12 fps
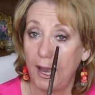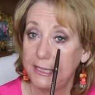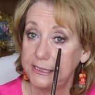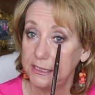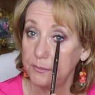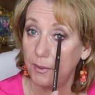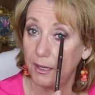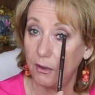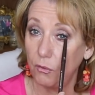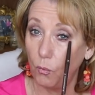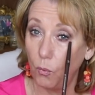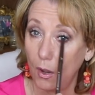I did
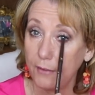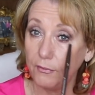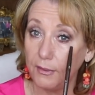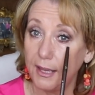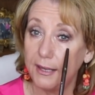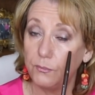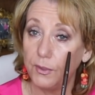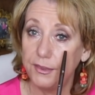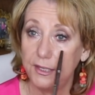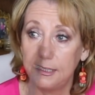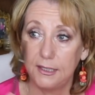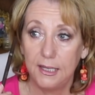my waterline
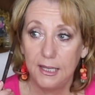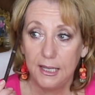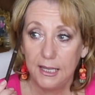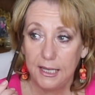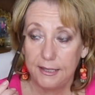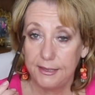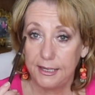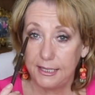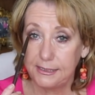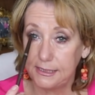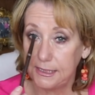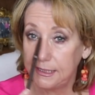with it, and then
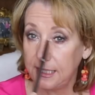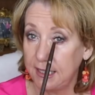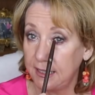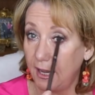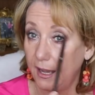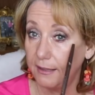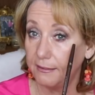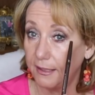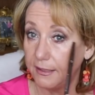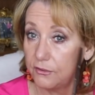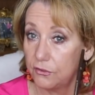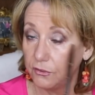I did an
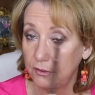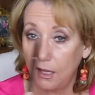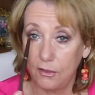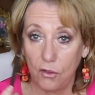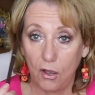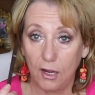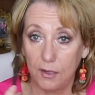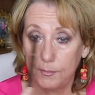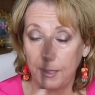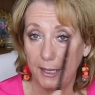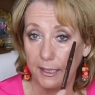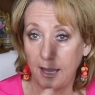eyeliner along
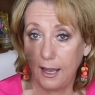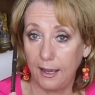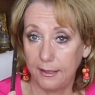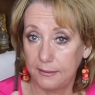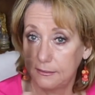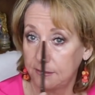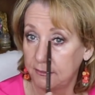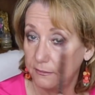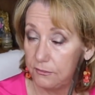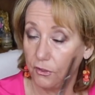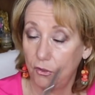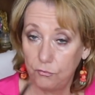my eye
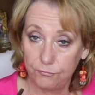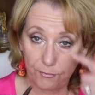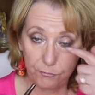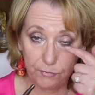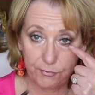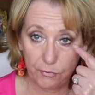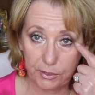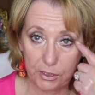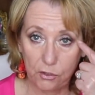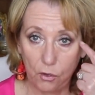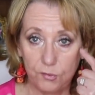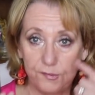you know, very, very
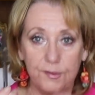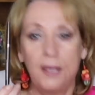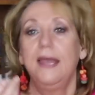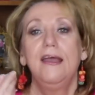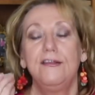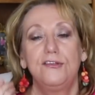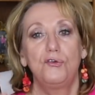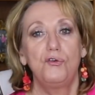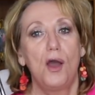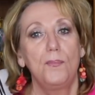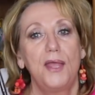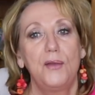close. So
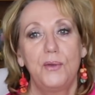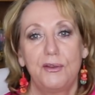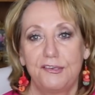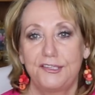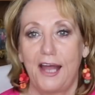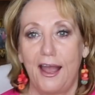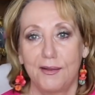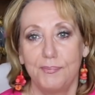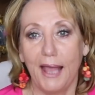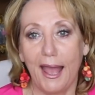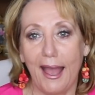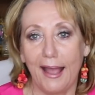normally I wear stark
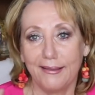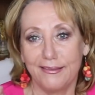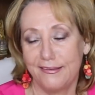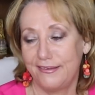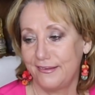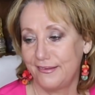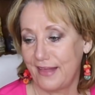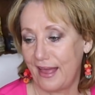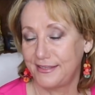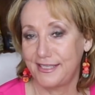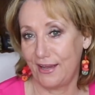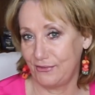black. This is
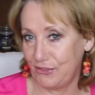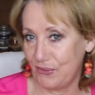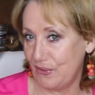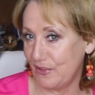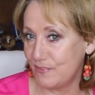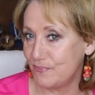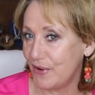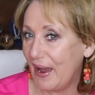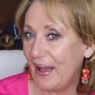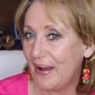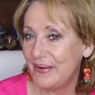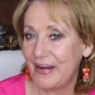that down to earth
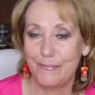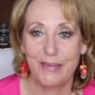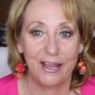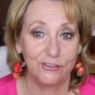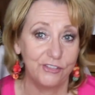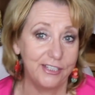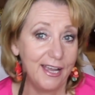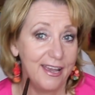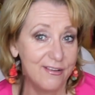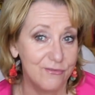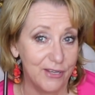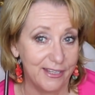brown. I'm actually
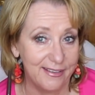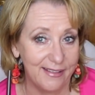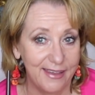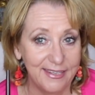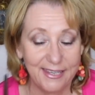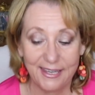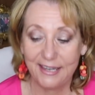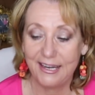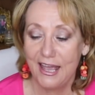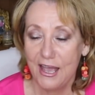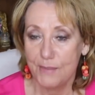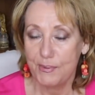kind of really liking it.
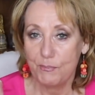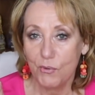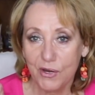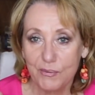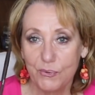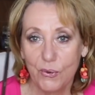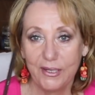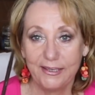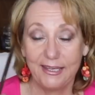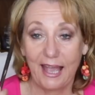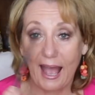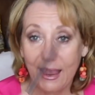But more
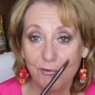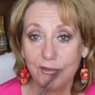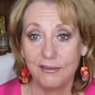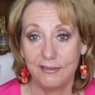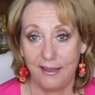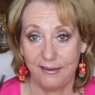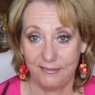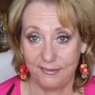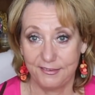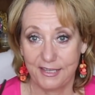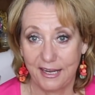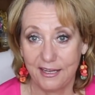importantly, I really like the
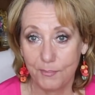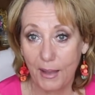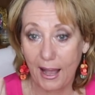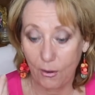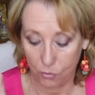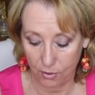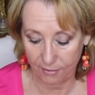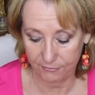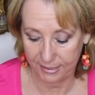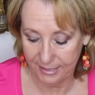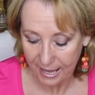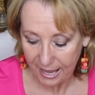staying power
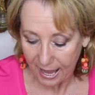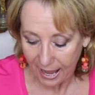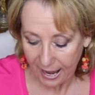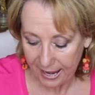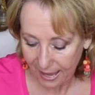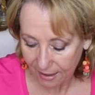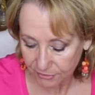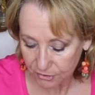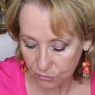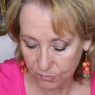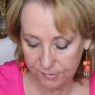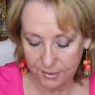of it. I
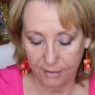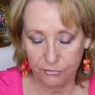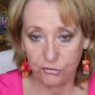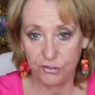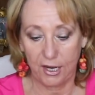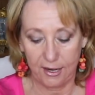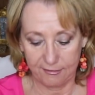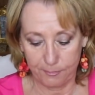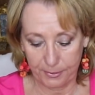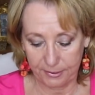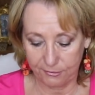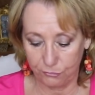haven't used the other shades,
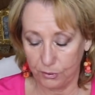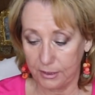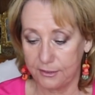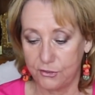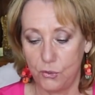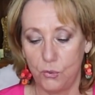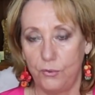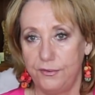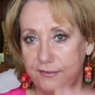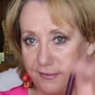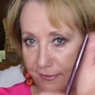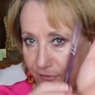but it's really cool.
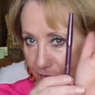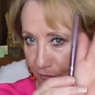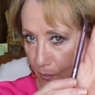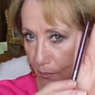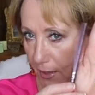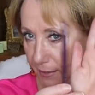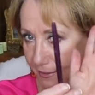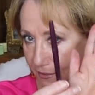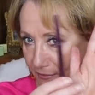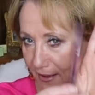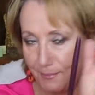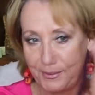This is sort of a
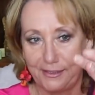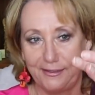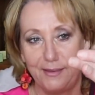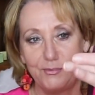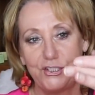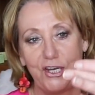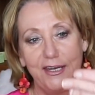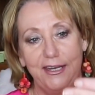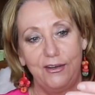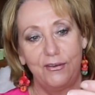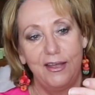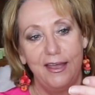Marlene Fab and Glam shade
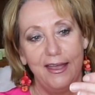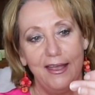here.